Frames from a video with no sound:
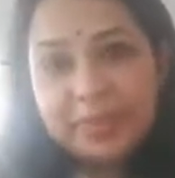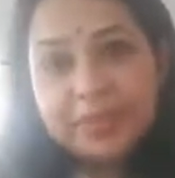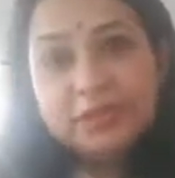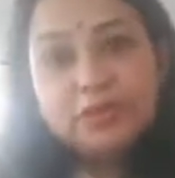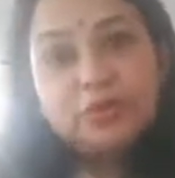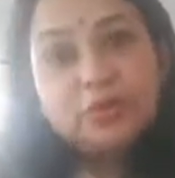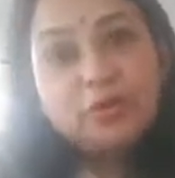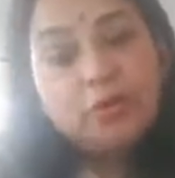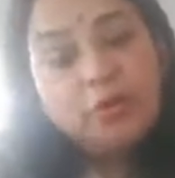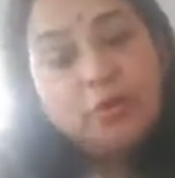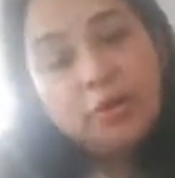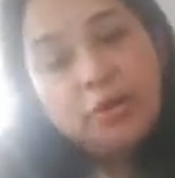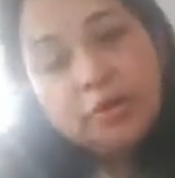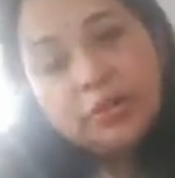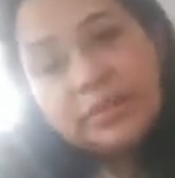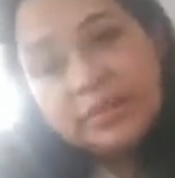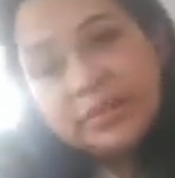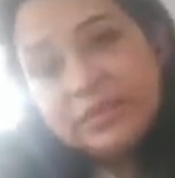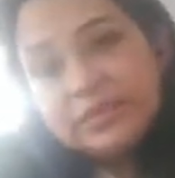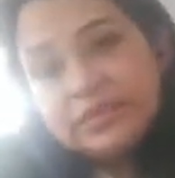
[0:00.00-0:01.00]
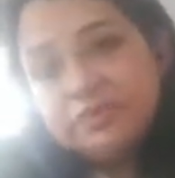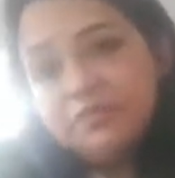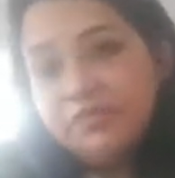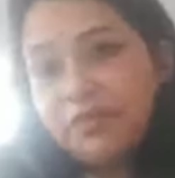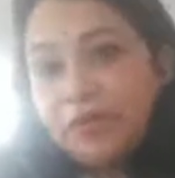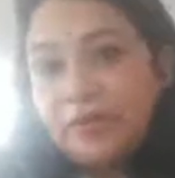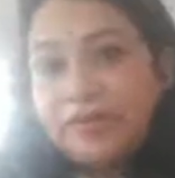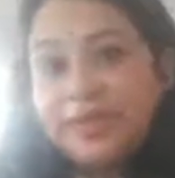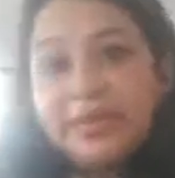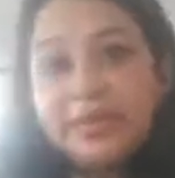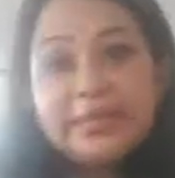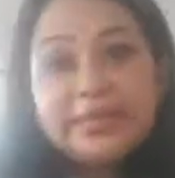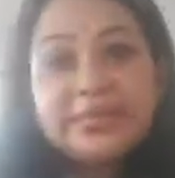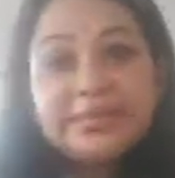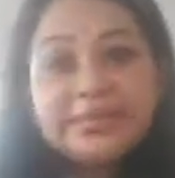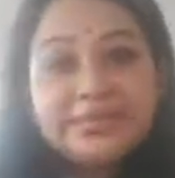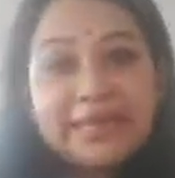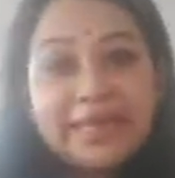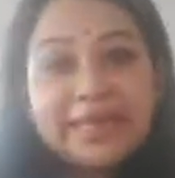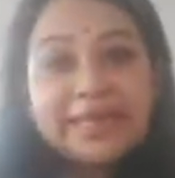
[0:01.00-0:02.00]
So all these
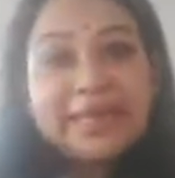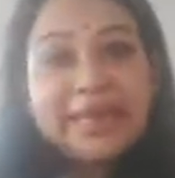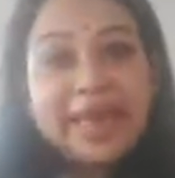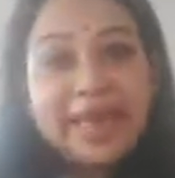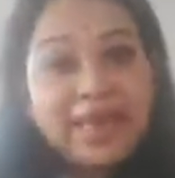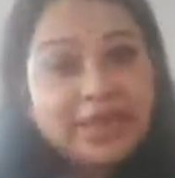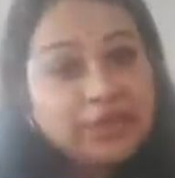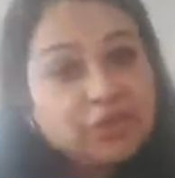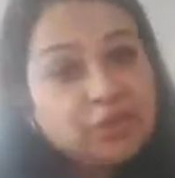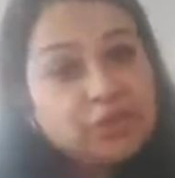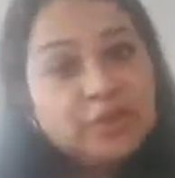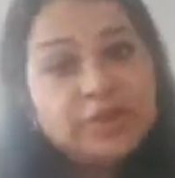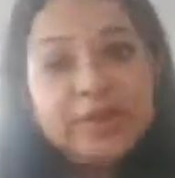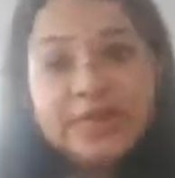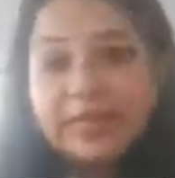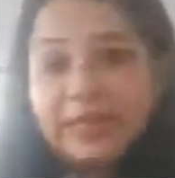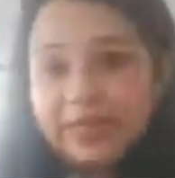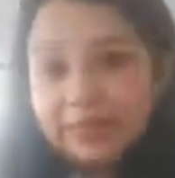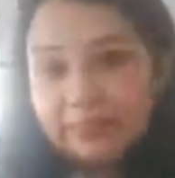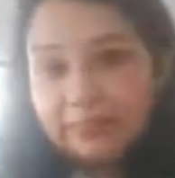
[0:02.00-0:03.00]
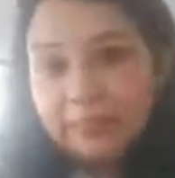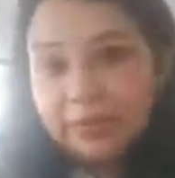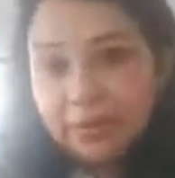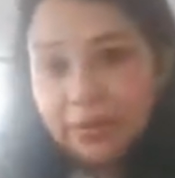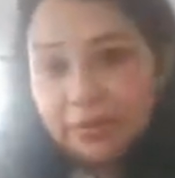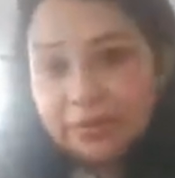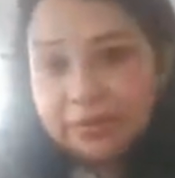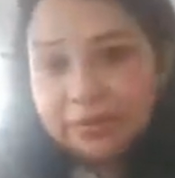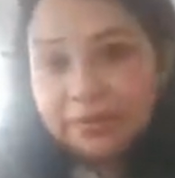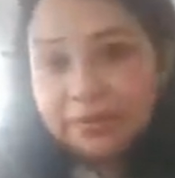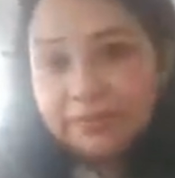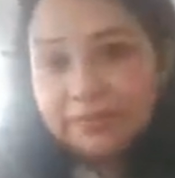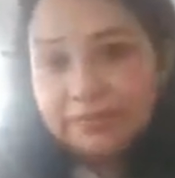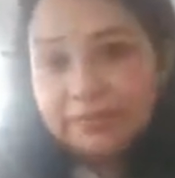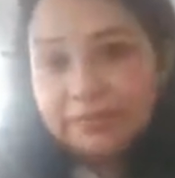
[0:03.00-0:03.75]
follicles can actually get blocked.